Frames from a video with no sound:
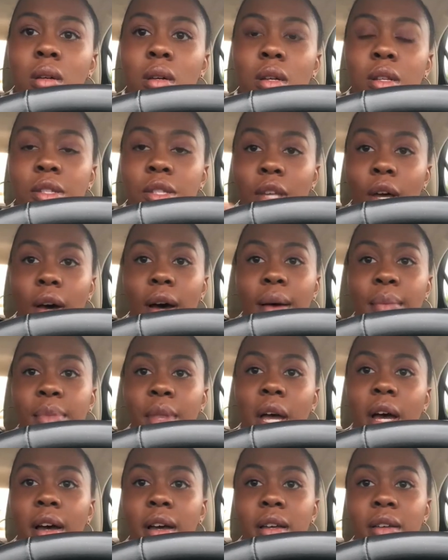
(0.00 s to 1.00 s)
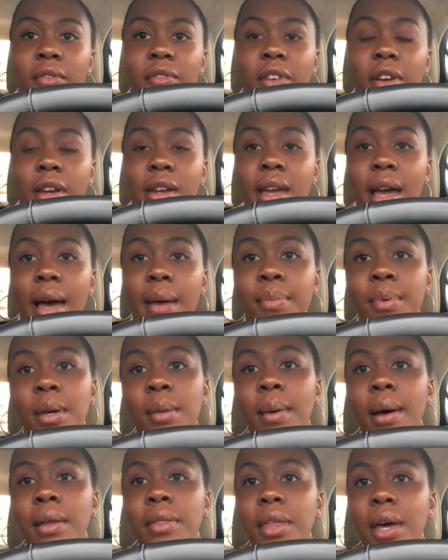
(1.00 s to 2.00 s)
so I'm not very happy
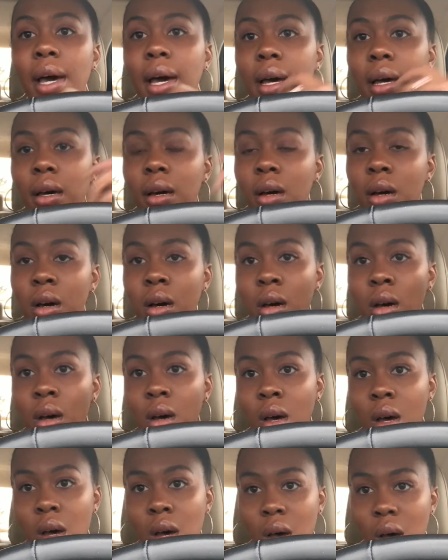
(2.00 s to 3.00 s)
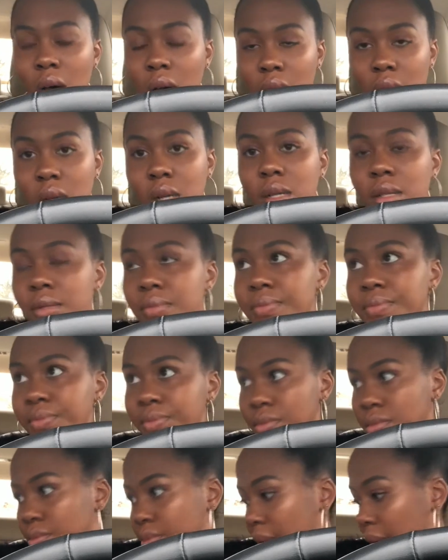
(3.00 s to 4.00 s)
about that. Um,
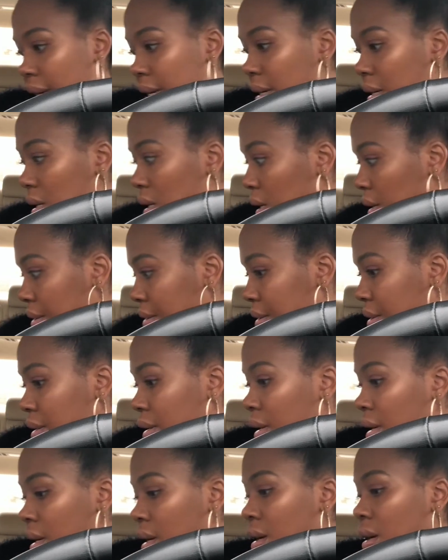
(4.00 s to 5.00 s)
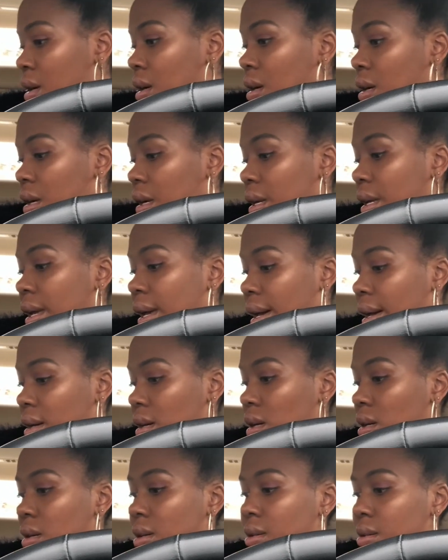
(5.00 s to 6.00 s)
but yeah,
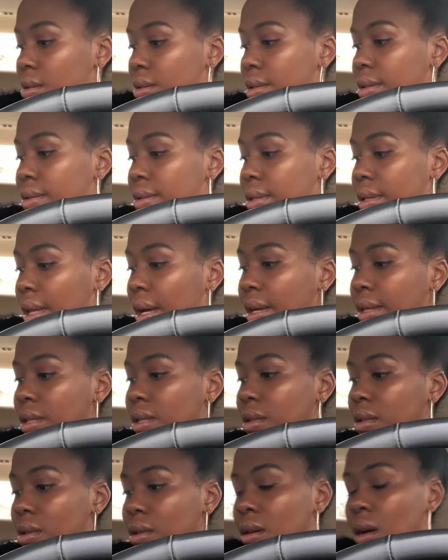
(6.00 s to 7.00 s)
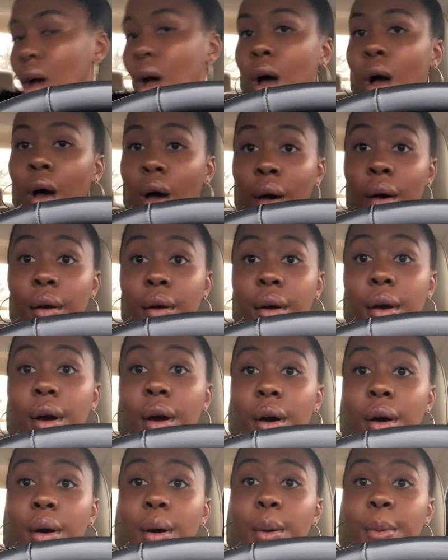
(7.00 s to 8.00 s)
let's go
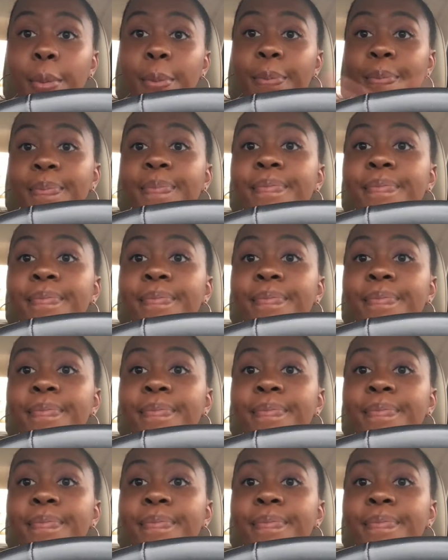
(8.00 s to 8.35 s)
home.